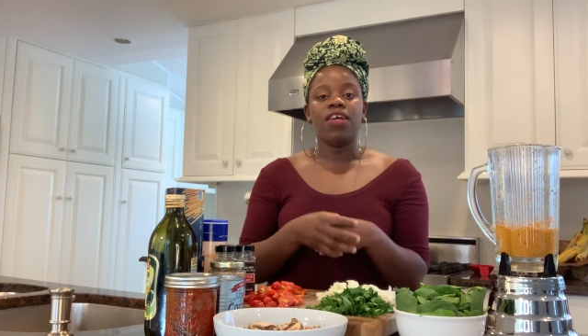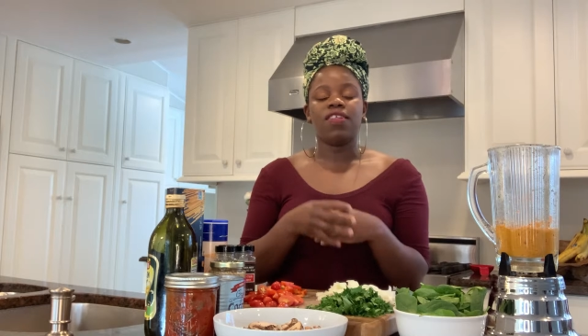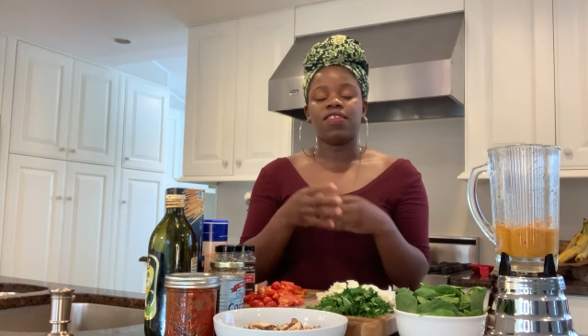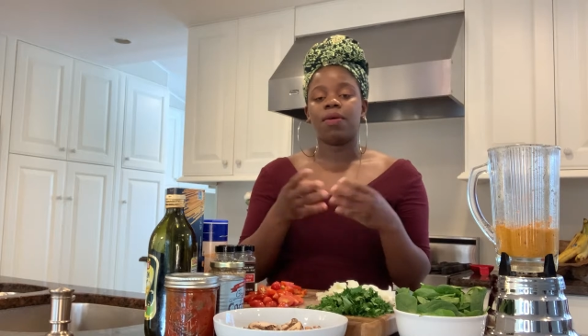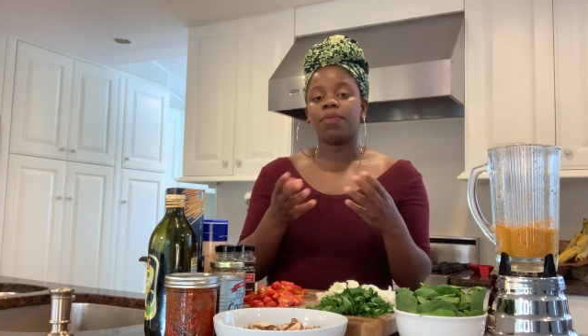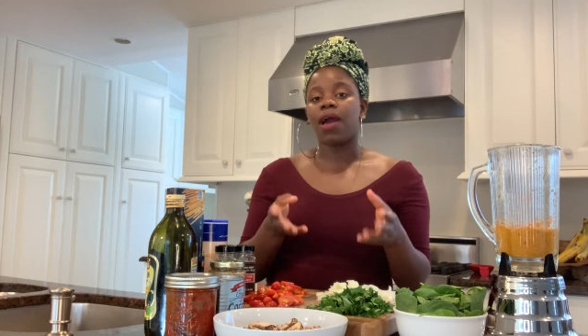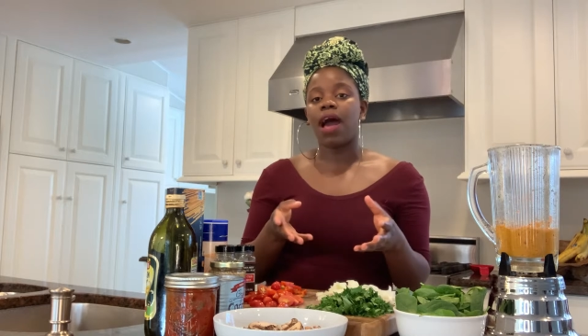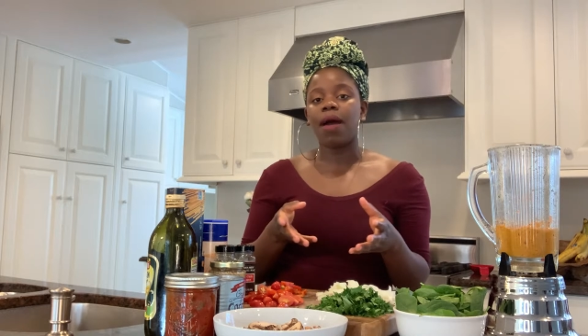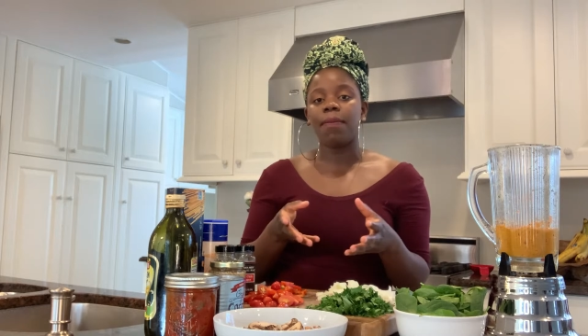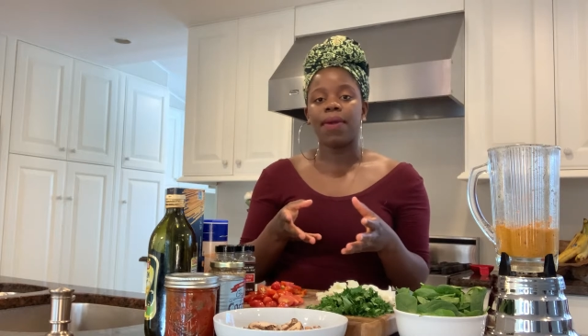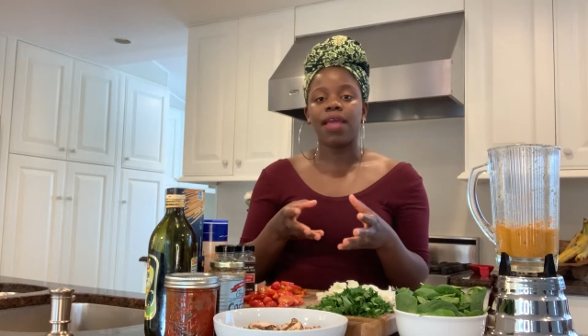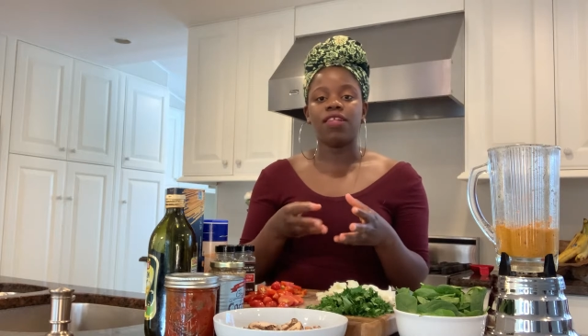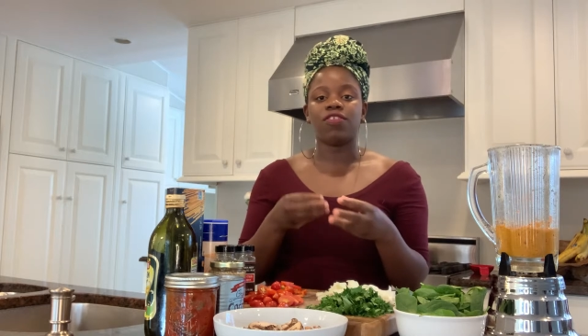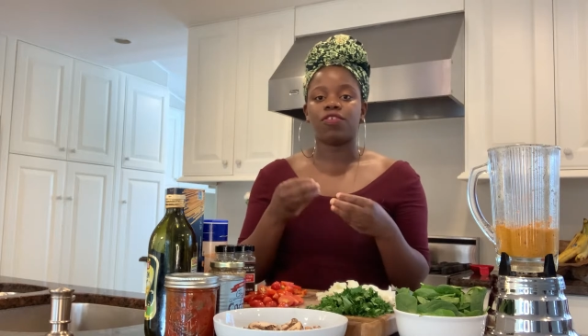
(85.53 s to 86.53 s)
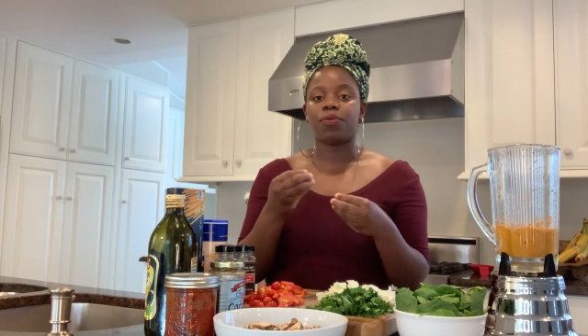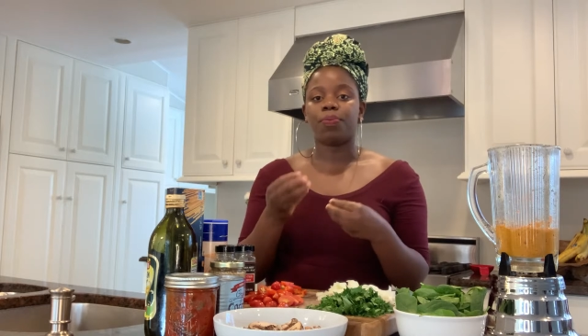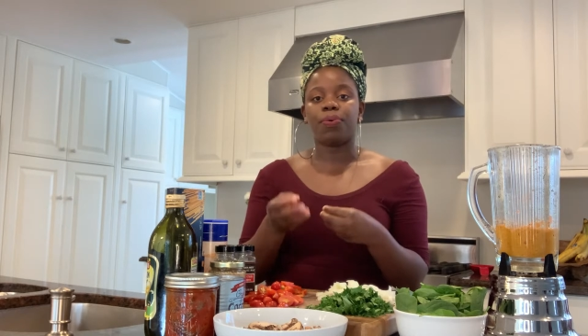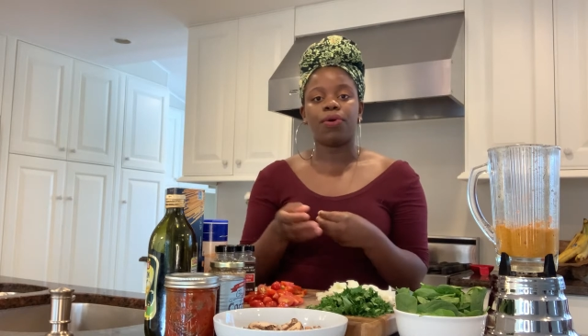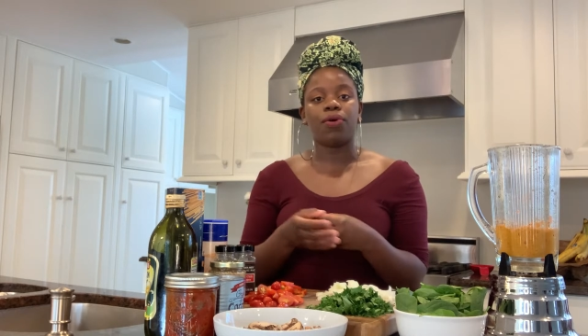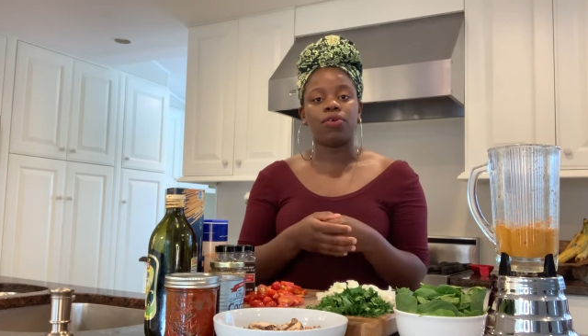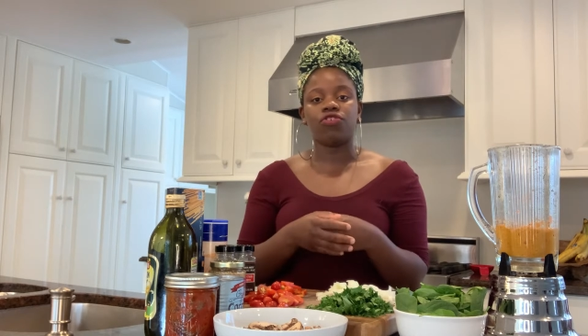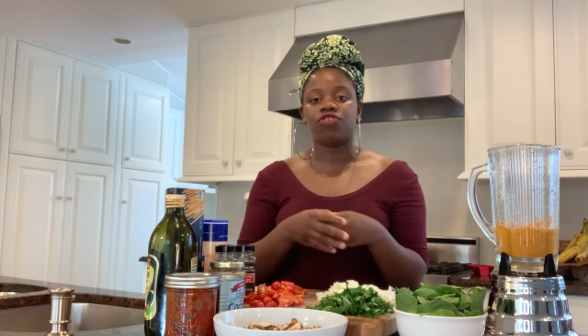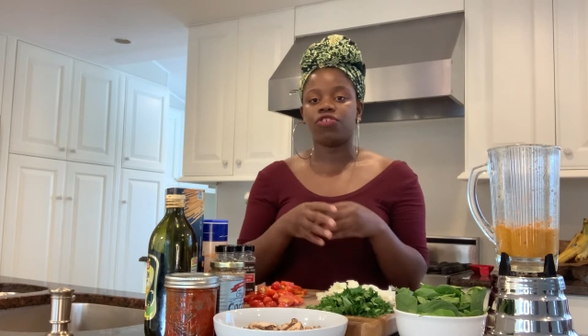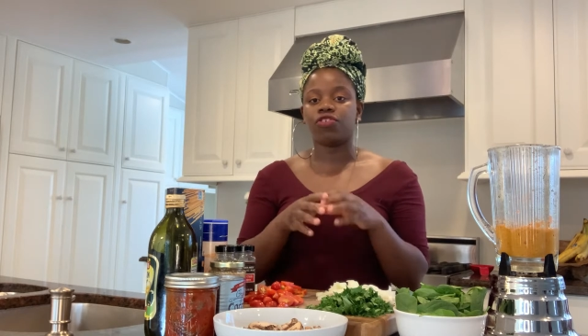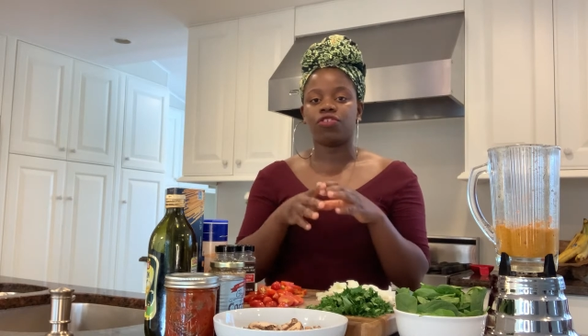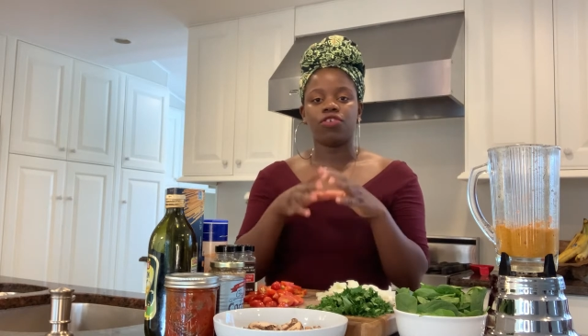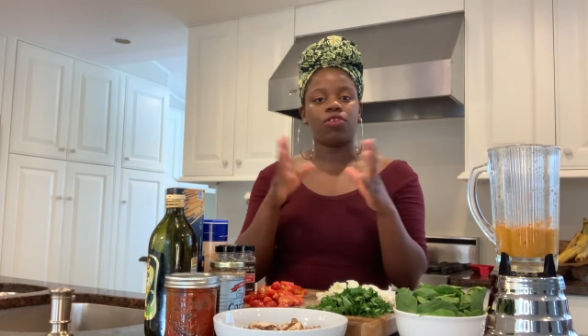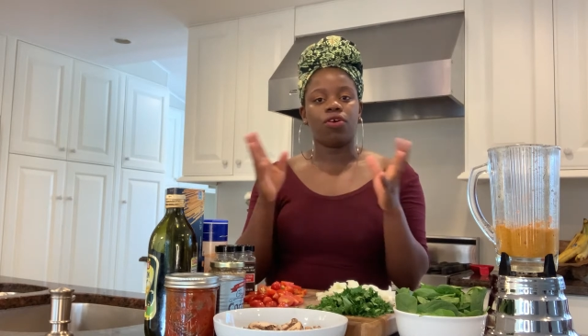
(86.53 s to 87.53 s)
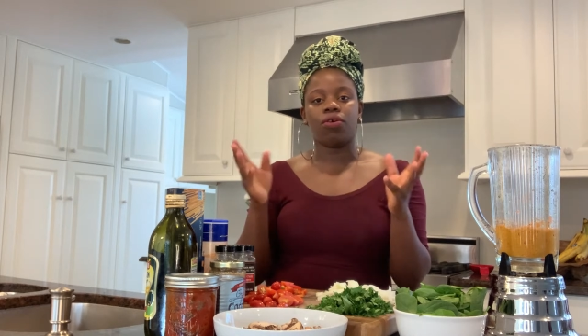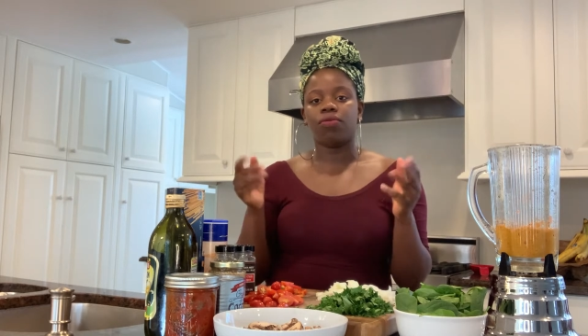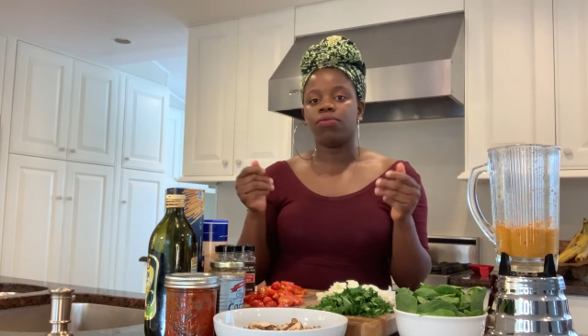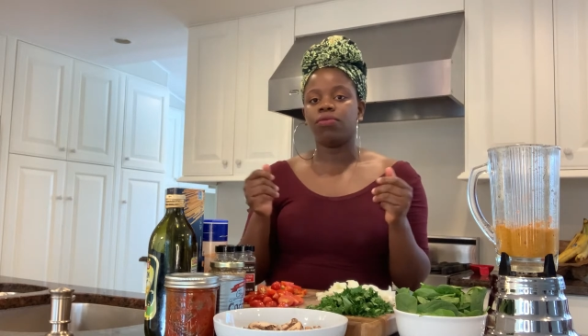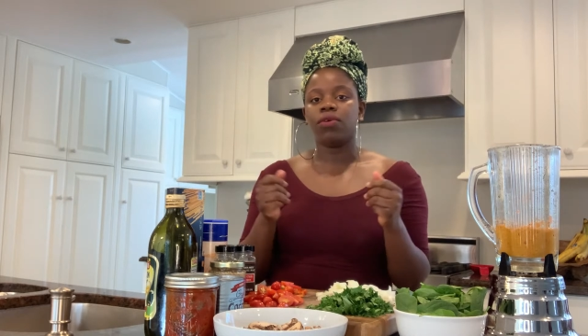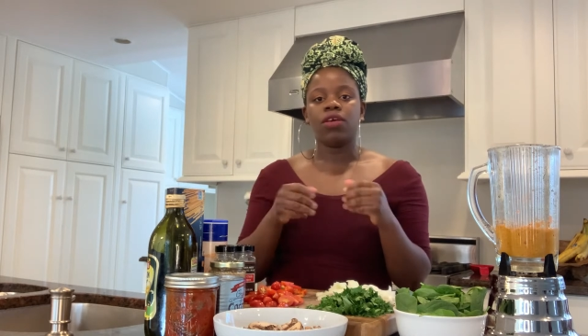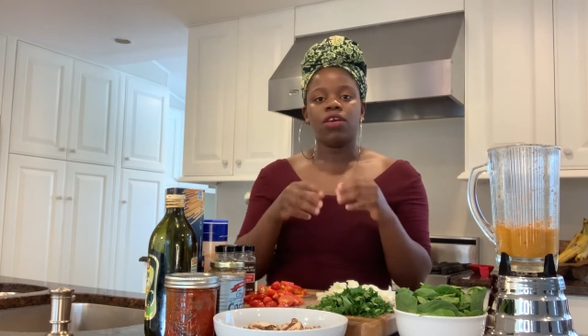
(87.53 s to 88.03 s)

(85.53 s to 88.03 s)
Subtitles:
some comments, support, just, you know,